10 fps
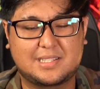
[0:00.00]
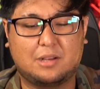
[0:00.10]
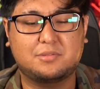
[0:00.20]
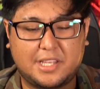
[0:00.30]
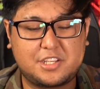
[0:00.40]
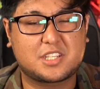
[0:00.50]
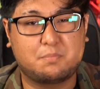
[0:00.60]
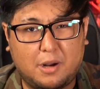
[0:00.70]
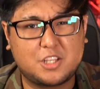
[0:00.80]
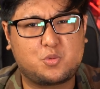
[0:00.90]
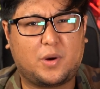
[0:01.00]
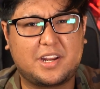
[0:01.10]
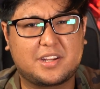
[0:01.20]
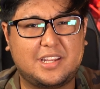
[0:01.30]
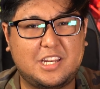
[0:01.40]
Sound staging is much
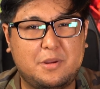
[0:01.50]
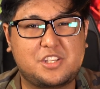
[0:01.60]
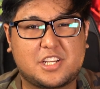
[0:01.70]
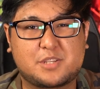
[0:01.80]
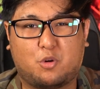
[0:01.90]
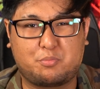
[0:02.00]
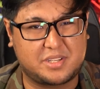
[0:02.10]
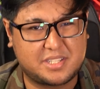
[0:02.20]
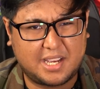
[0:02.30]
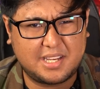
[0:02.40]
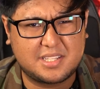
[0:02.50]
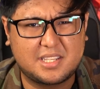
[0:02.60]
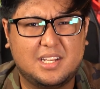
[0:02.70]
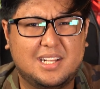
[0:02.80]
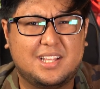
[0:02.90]
wider and imaging is more
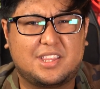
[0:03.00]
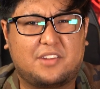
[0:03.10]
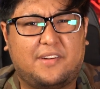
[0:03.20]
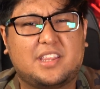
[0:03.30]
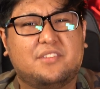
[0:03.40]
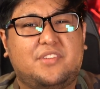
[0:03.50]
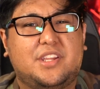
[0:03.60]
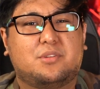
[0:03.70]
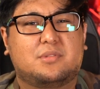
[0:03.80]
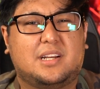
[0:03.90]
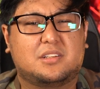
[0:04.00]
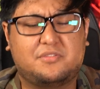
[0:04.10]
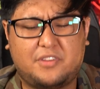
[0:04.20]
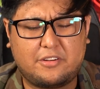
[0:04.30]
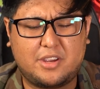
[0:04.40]
precise. The Leviathan V2
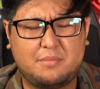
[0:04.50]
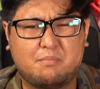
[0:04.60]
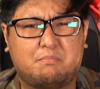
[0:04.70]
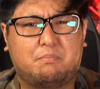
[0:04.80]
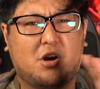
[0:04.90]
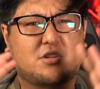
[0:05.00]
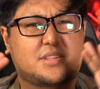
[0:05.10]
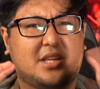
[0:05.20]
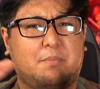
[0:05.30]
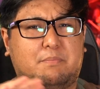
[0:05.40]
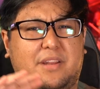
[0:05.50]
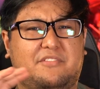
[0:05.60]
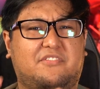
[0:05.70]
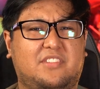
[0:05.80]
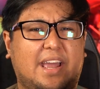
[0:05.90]
sounds very boxed up
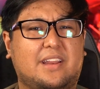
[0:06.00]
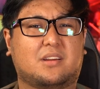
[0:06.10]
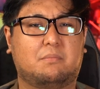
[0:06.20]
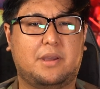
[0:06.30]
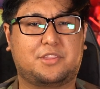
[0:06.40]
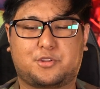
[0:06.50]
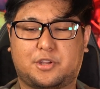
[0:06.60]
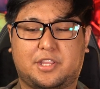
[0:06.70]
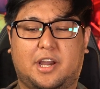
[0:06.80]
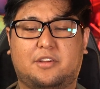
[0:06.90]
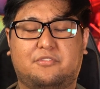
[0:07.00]
and flat compared to the Katana